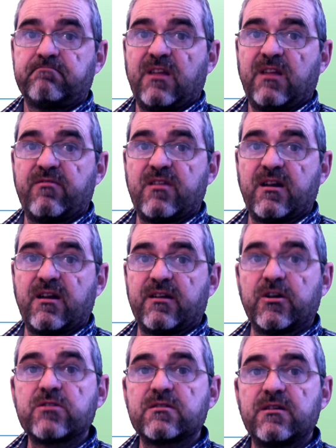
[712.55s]
if they are
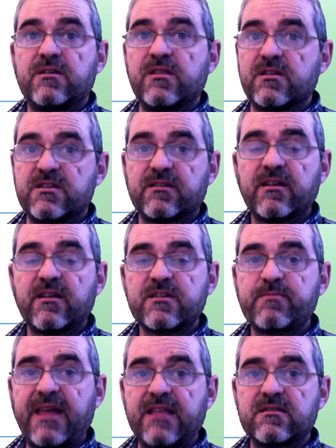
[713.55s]
not in the generalized
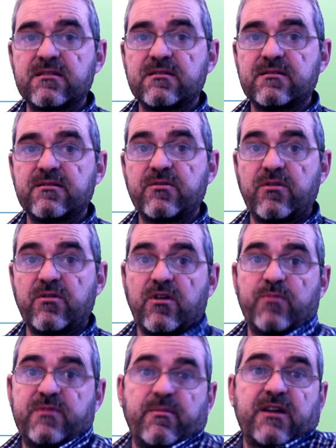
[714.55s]
plant, the
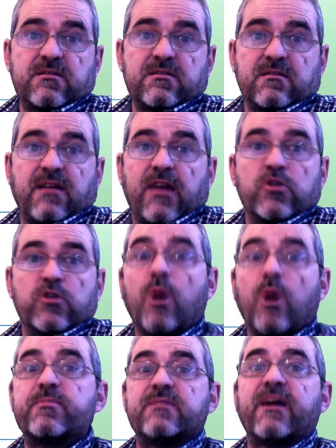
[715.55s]
optimizer cannot
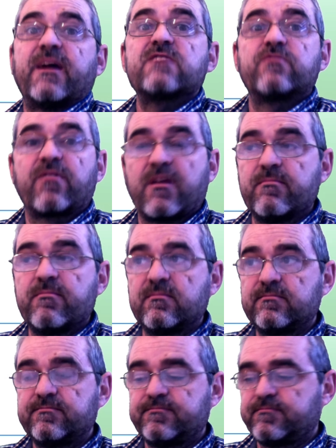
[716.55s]
optimize for them.
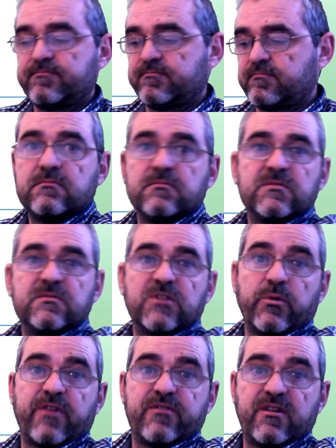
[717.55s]

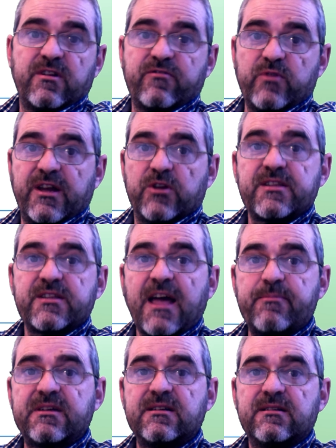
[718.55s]
So if we are not
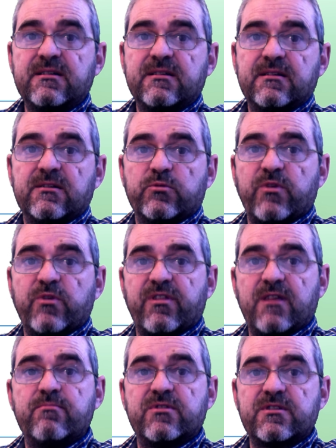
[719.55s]
happy with
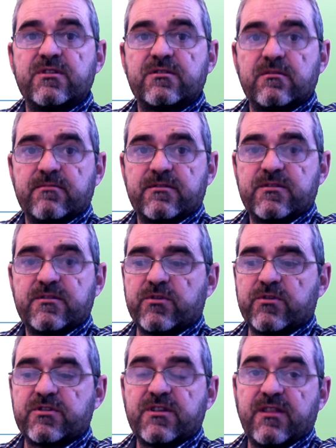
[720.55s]
input disturbance
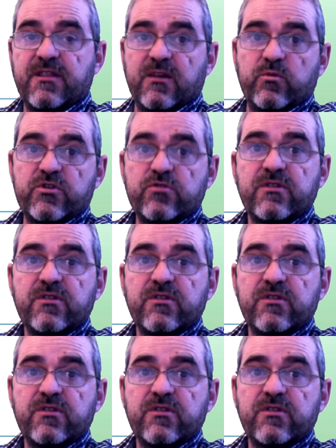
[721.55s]
response, then we should